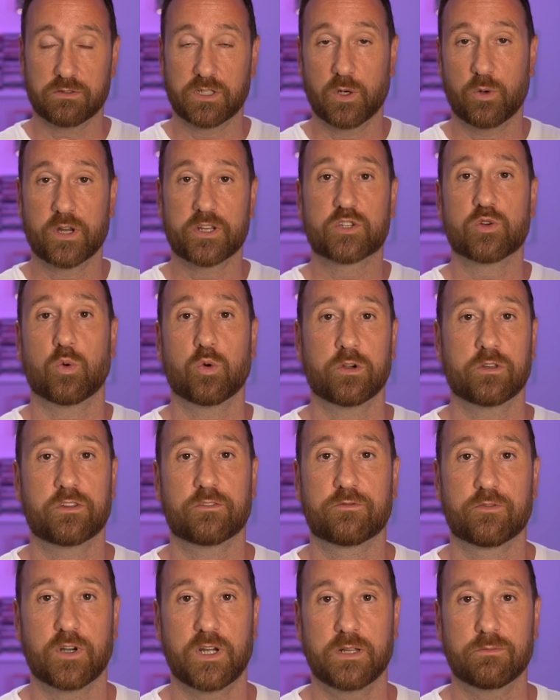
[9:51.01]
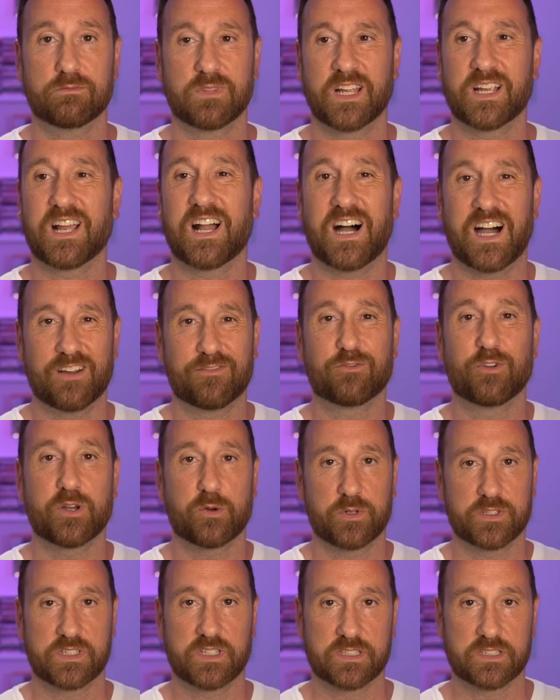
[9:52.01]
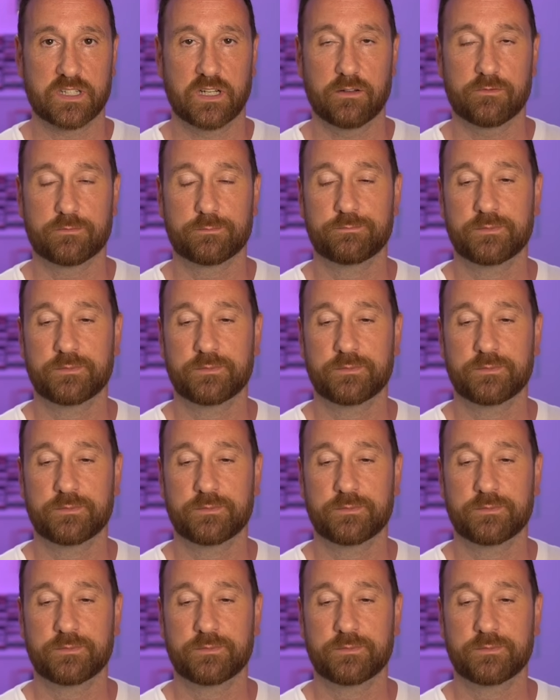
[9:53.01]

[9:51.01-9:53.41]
going toward the front, like high frequency stuff.